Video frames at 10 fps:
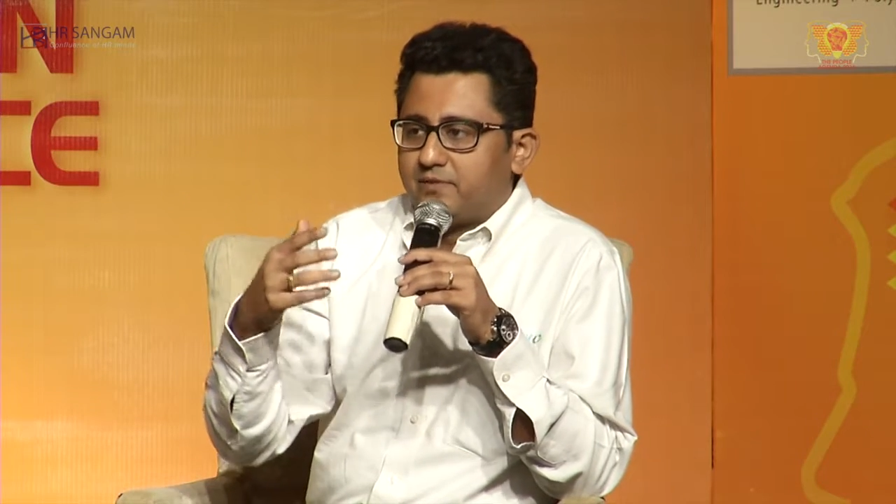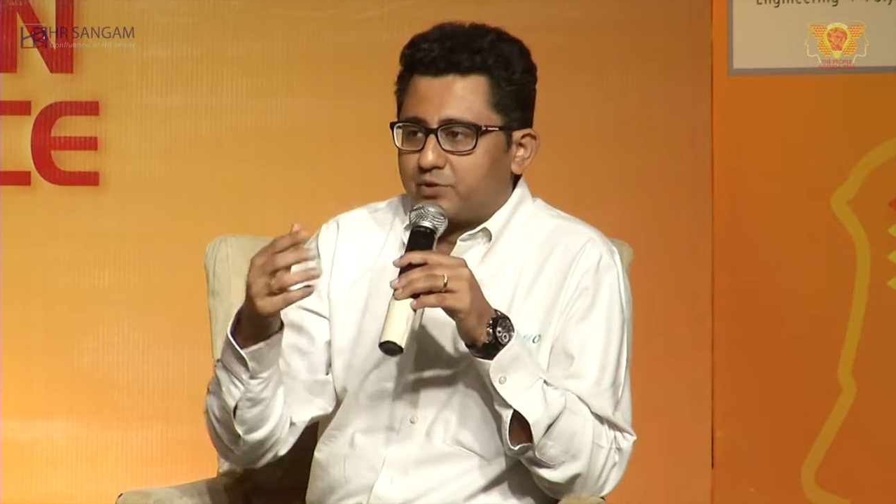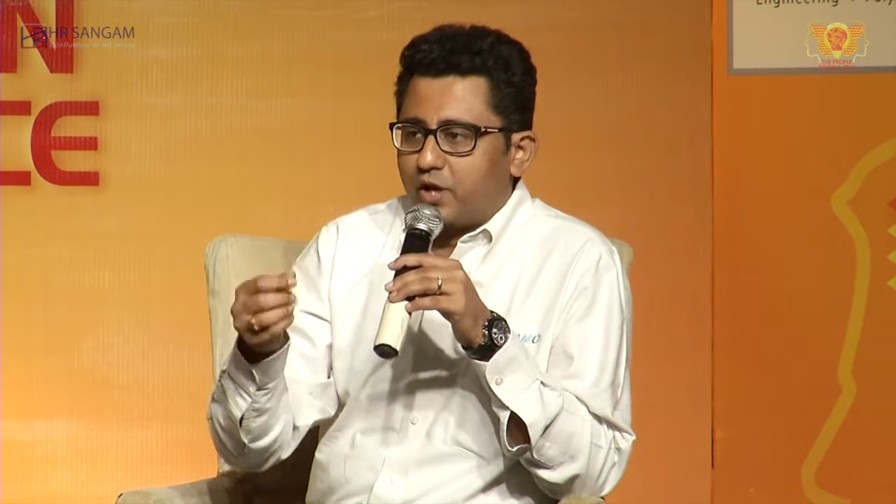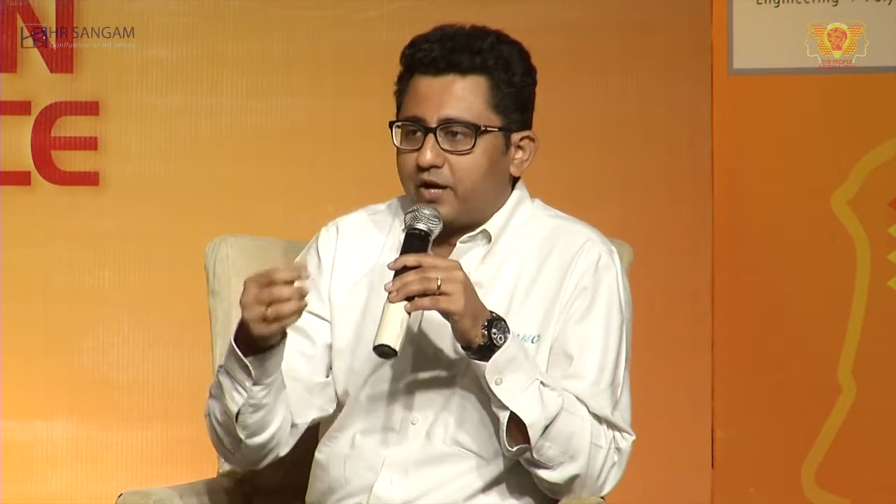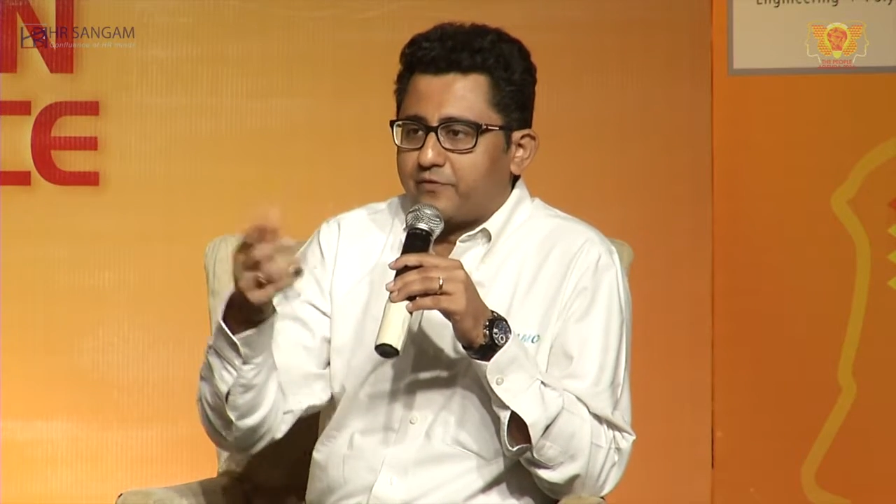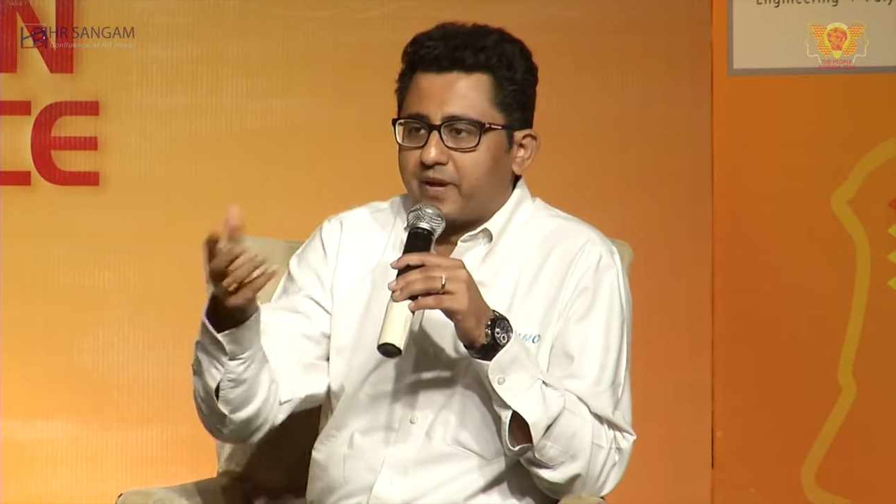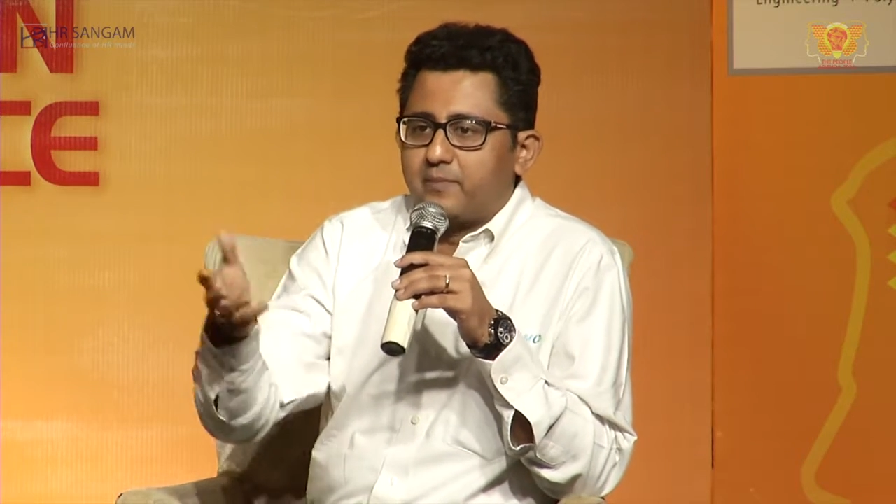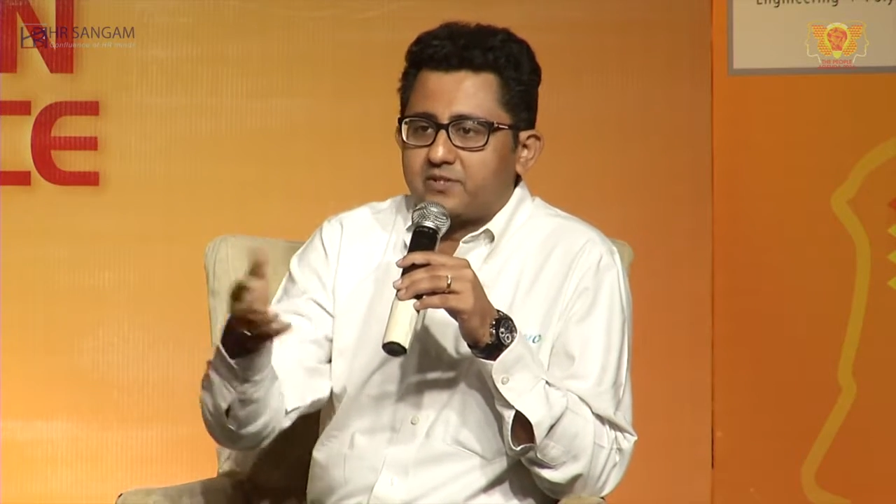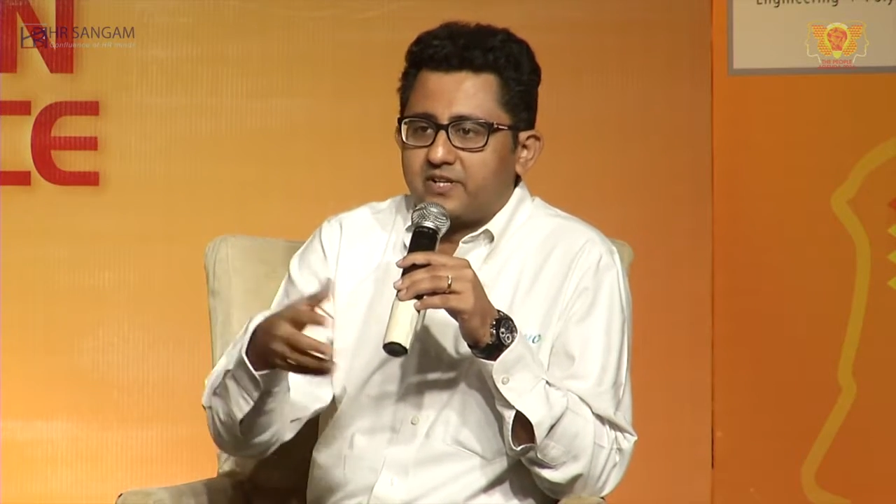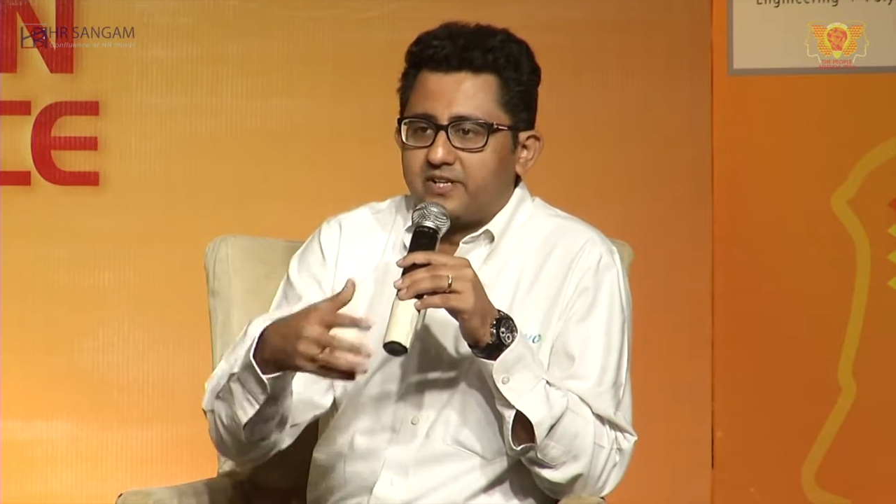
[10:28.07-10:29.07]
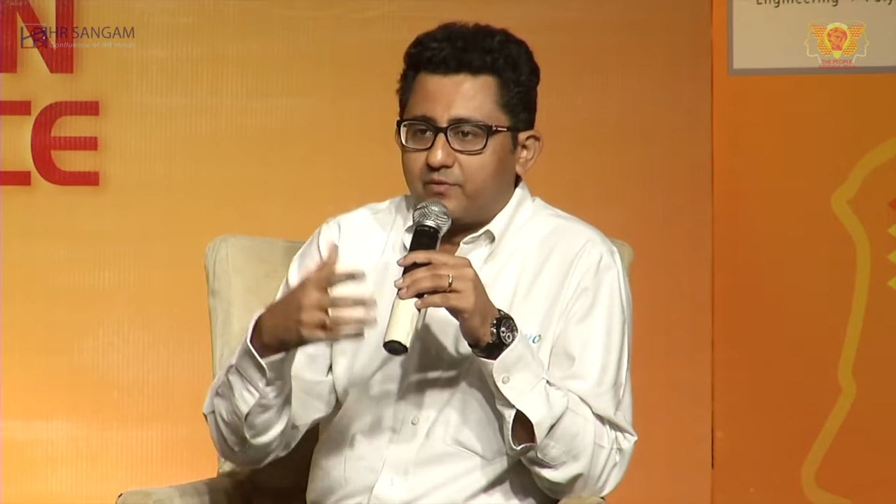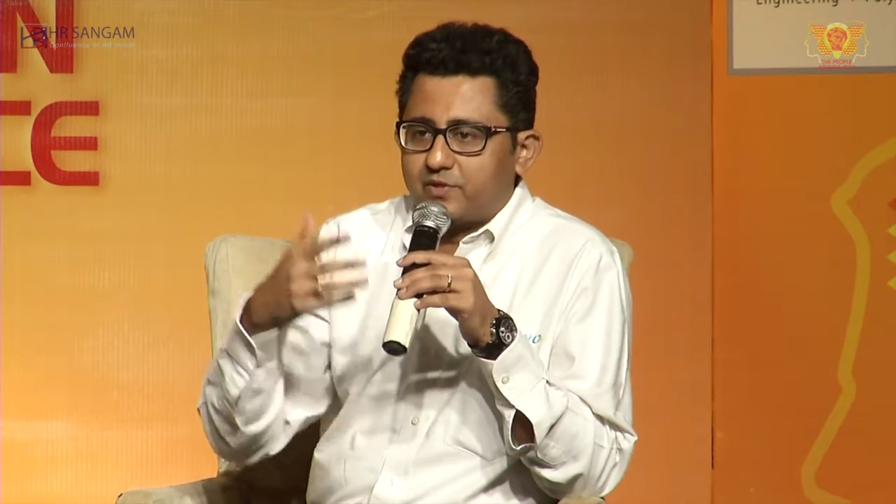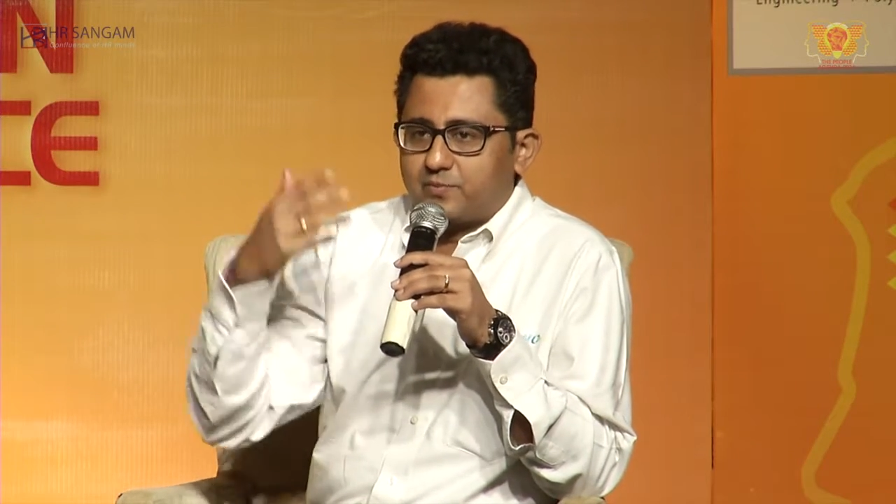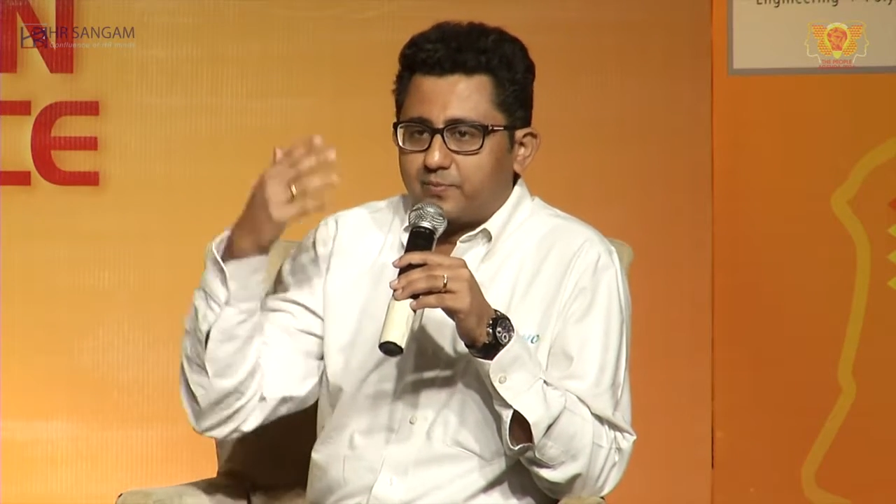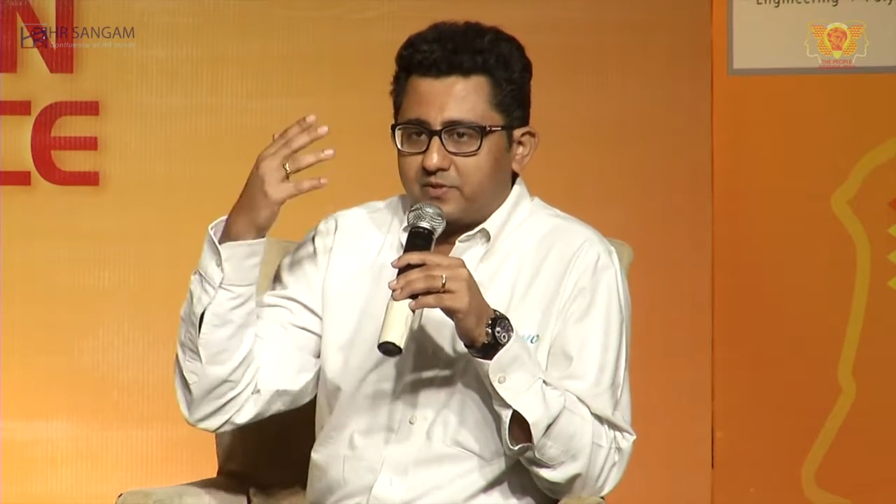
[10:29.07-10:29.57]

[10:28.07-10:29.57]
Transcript: was a lot of chemistry that was